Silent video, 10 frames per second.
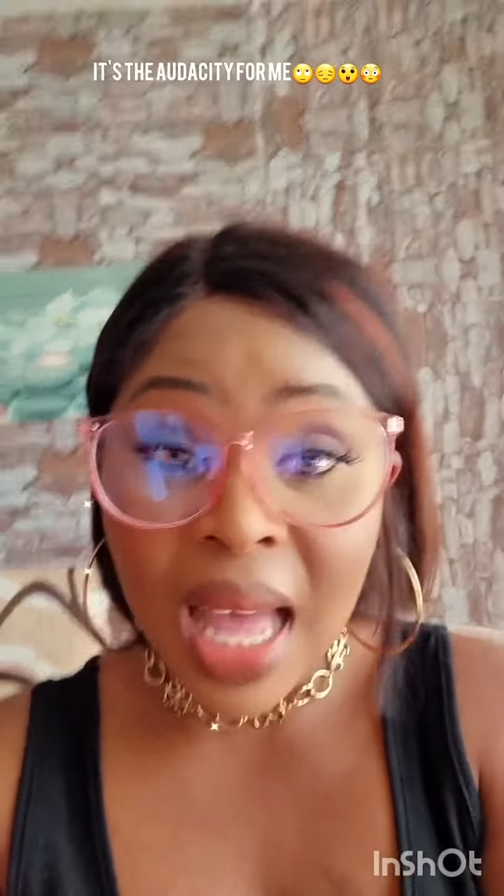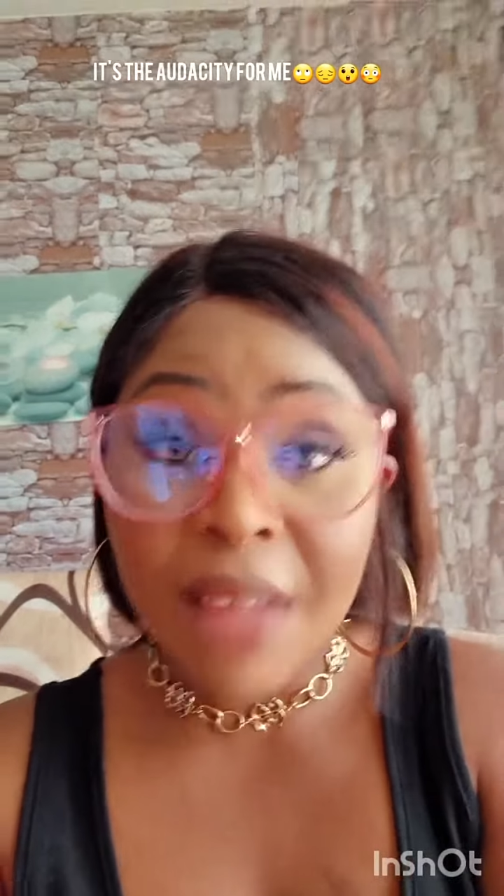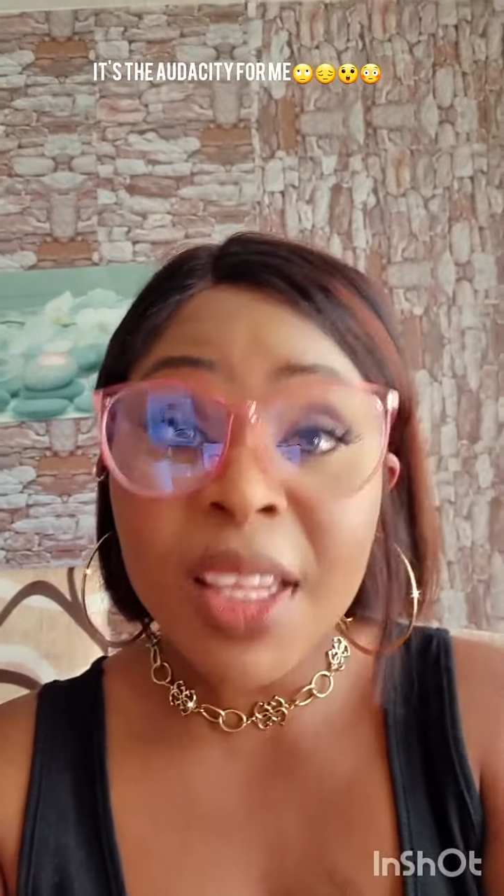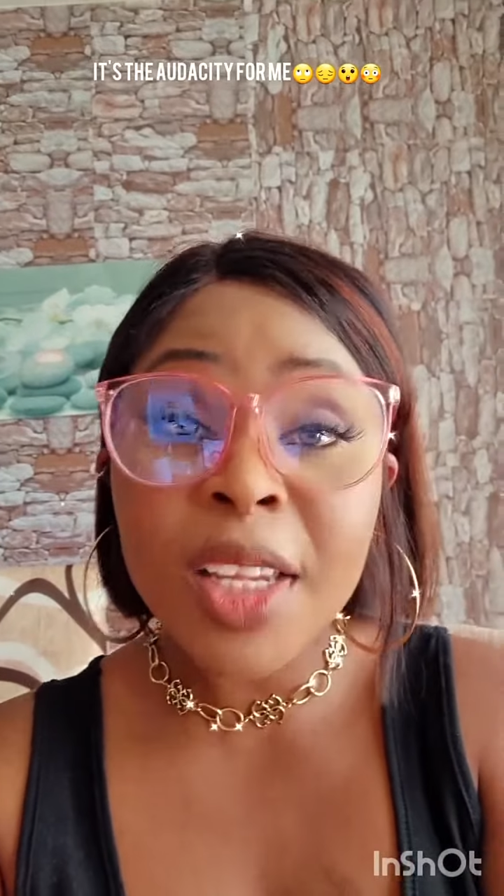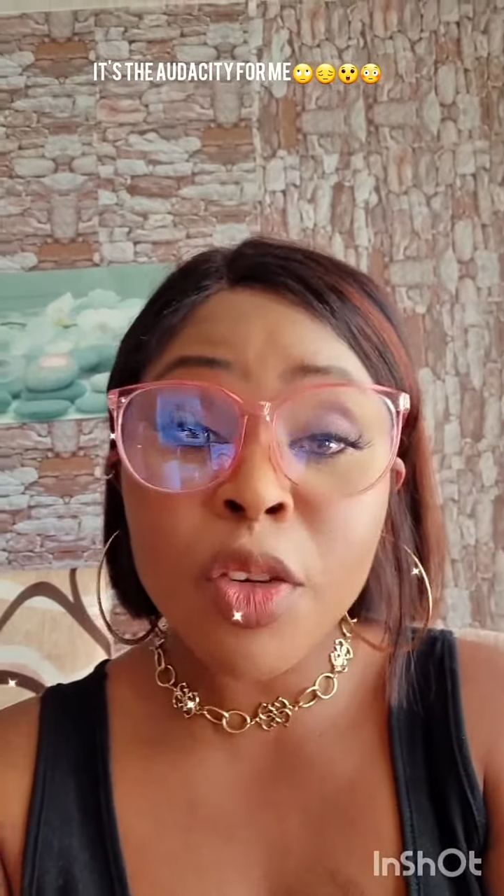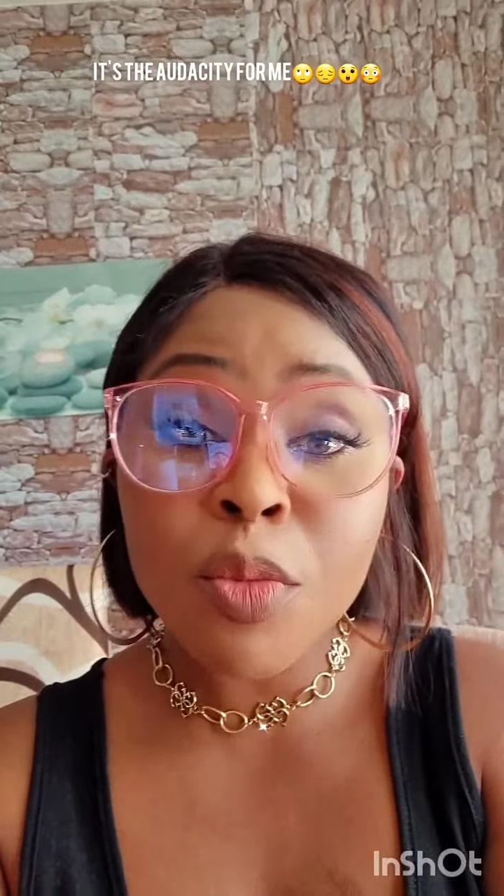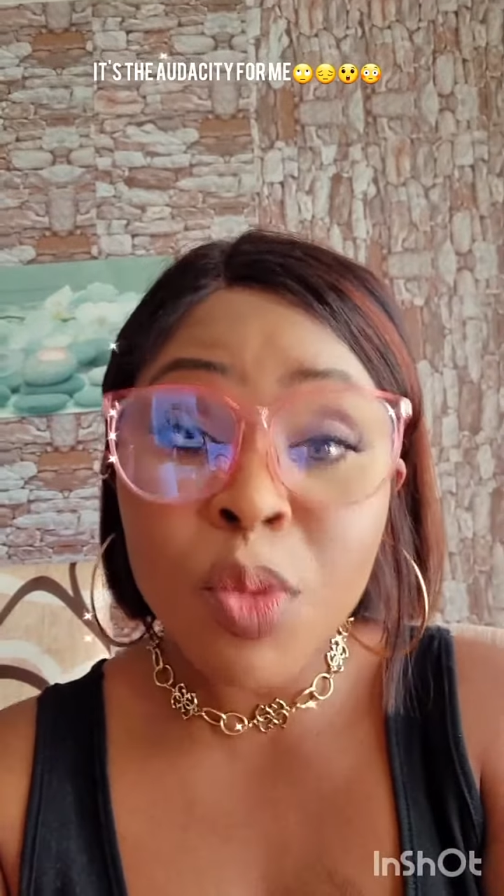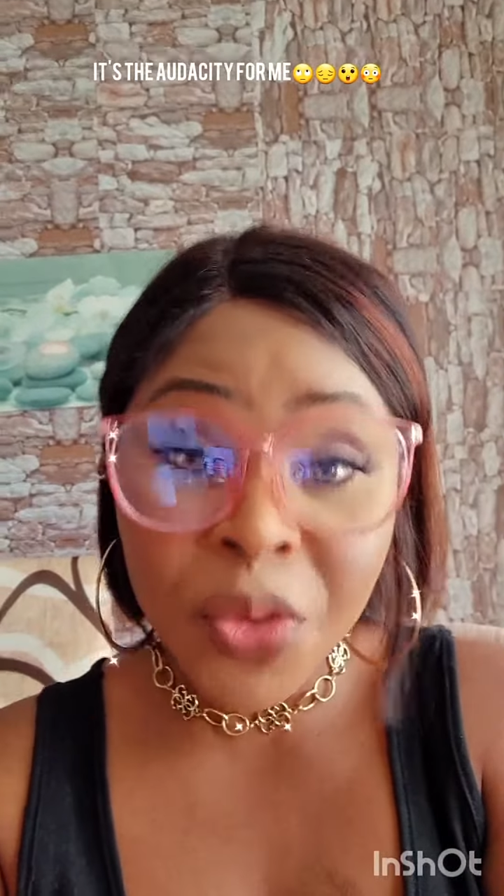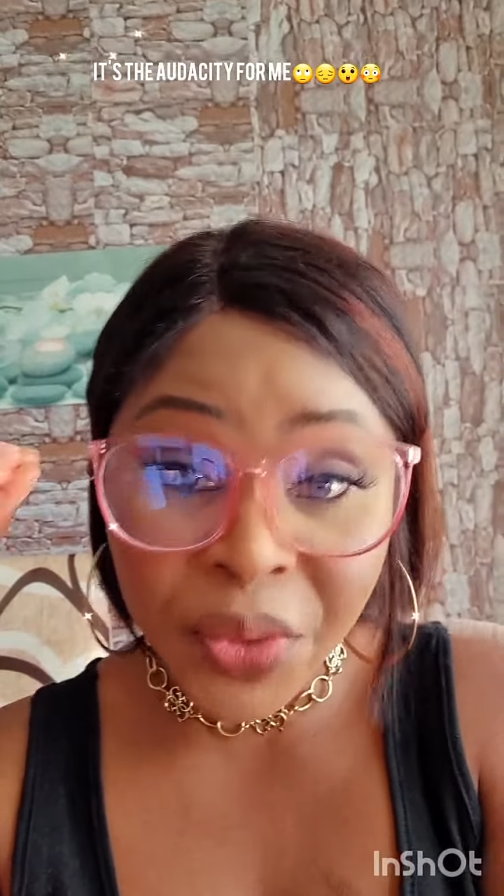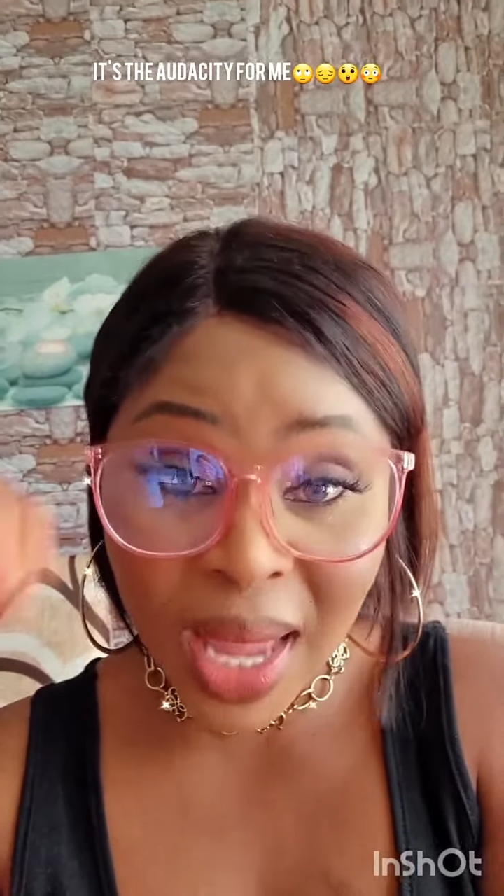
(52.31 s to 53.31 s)
after they
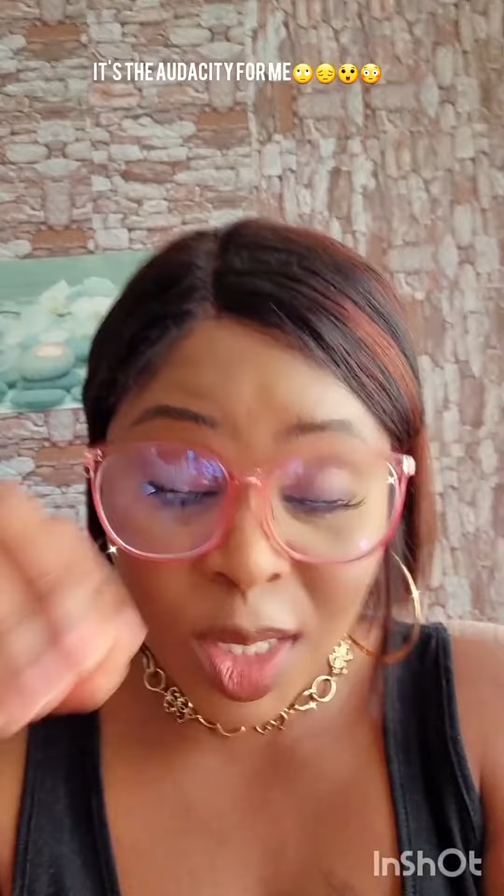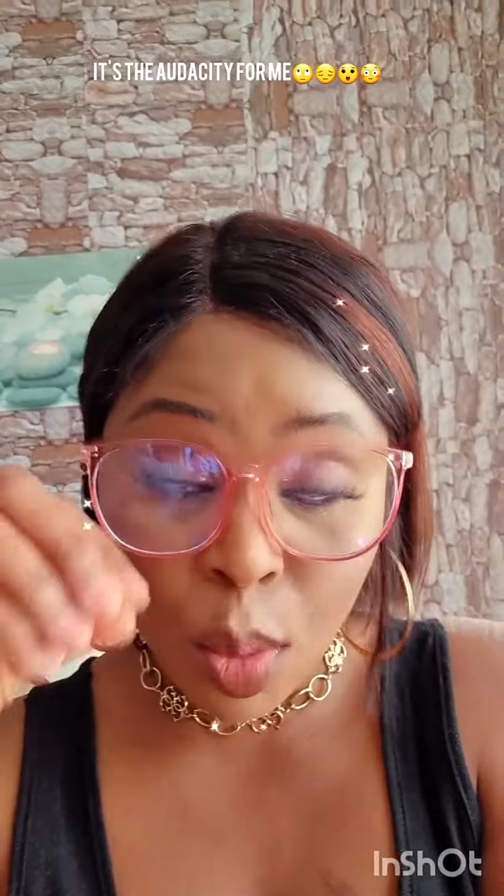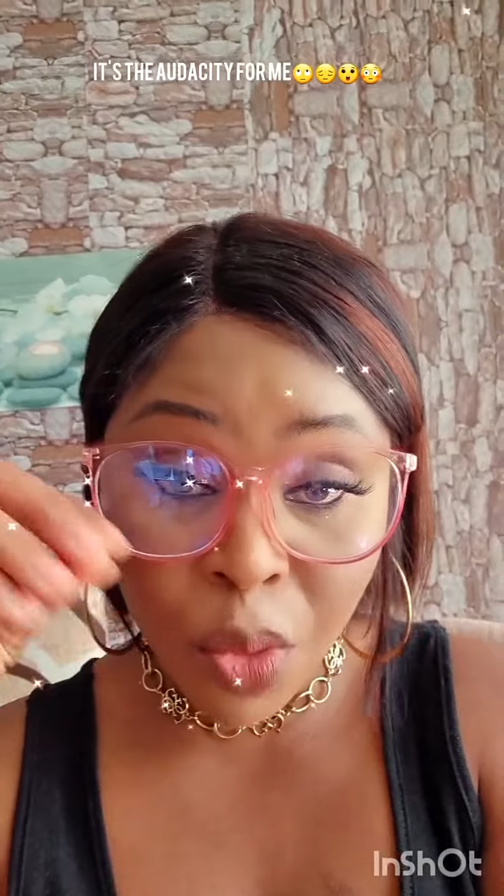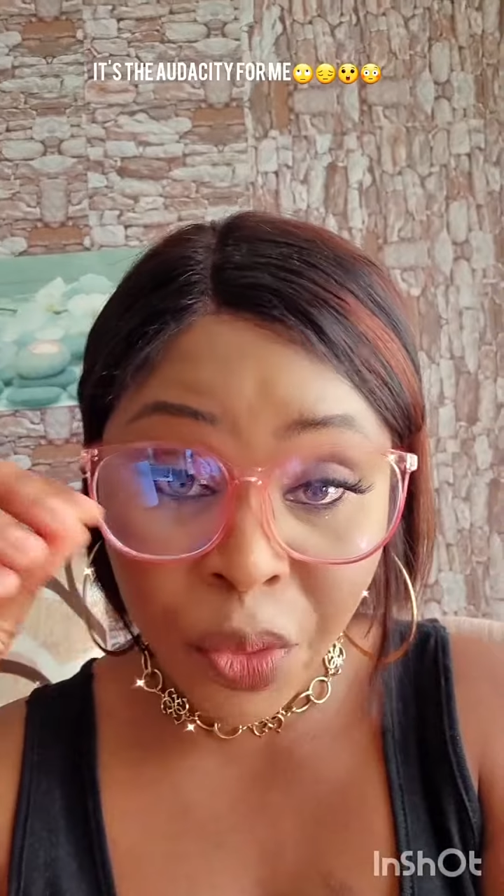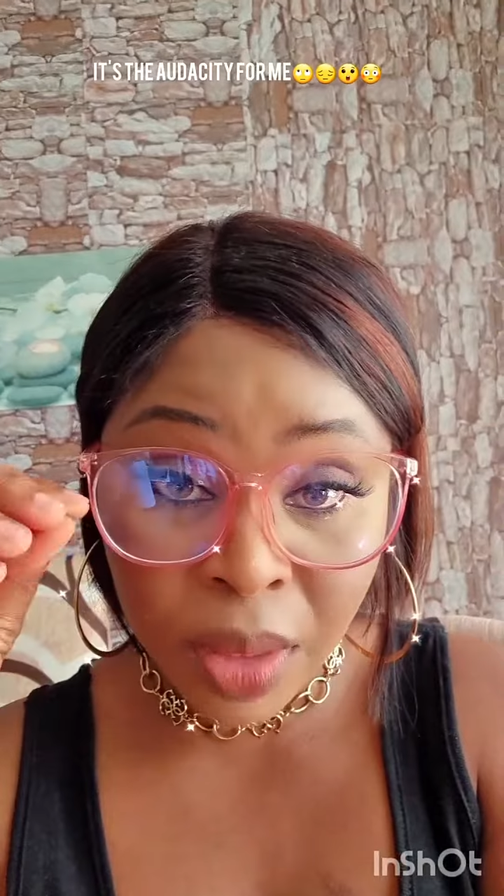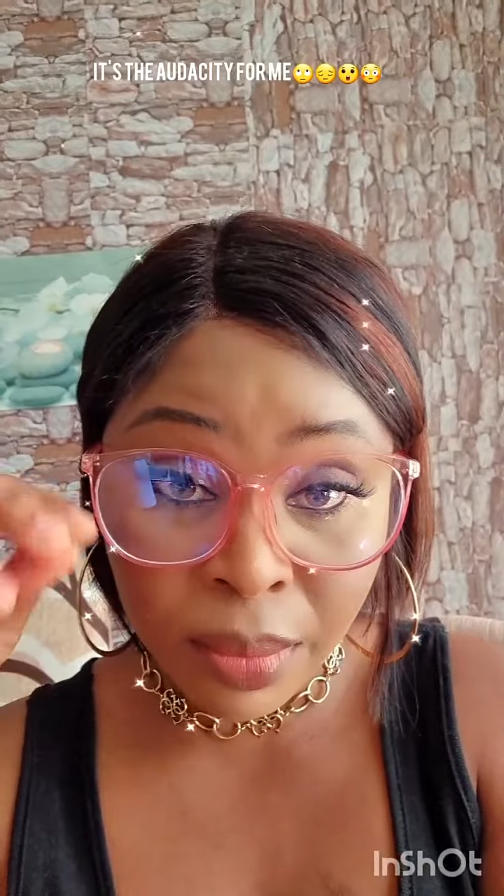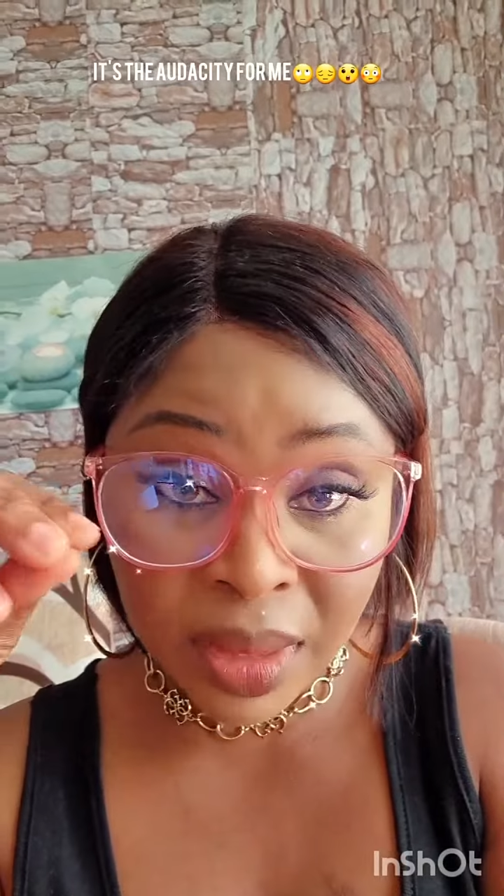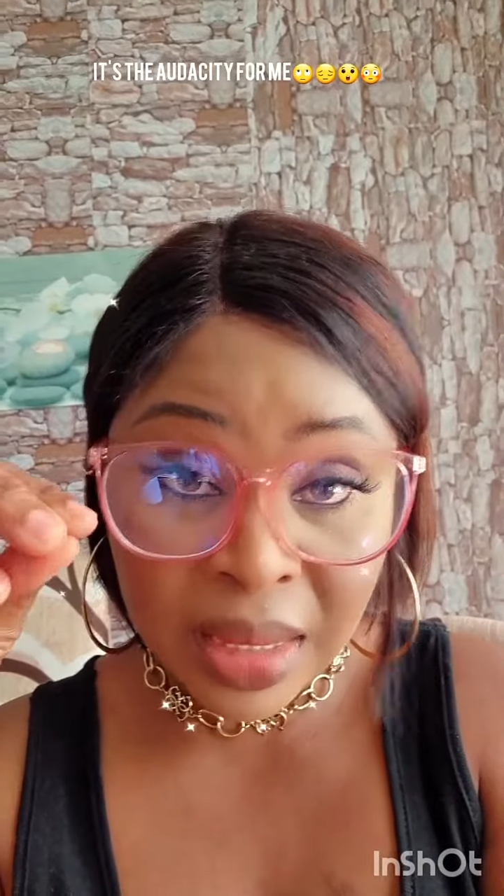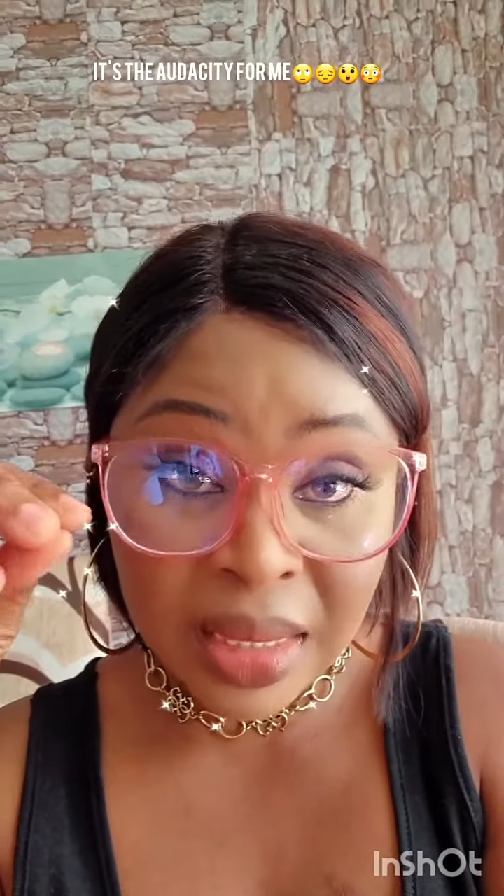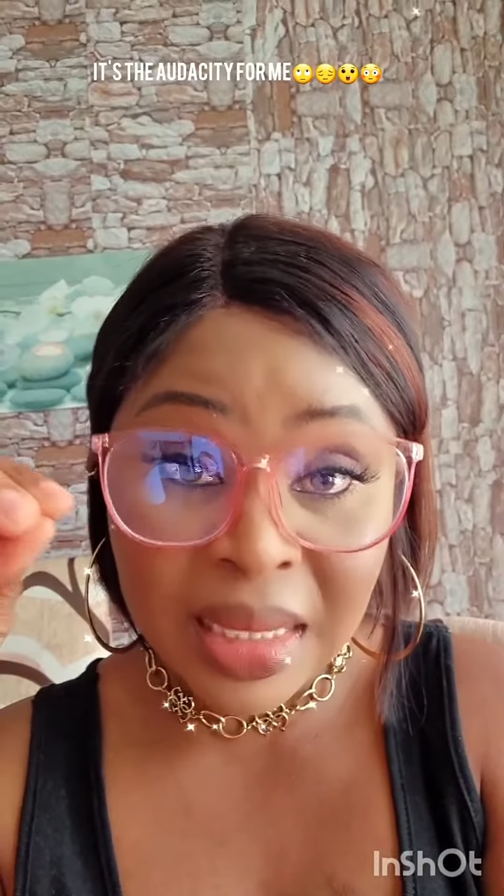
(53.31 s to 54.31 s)
remove task, more for the money.